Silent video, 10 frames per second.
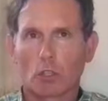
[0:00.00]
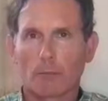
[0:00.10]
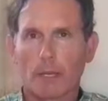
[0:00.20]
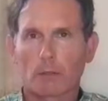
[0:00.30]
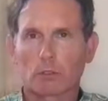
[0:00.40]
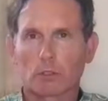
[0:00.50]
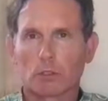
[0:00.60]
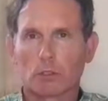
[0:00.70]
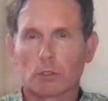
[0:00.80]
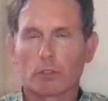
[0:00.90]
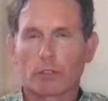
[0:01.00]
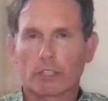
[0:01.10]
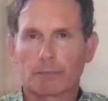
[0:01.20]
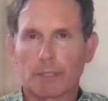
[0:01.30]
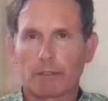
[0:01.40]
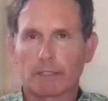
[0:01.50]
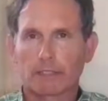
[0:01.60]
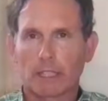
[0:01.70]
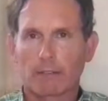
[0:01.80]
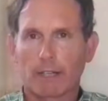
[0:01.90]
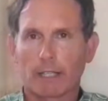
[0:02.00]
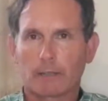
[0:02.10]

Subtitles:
about another experience that I've had,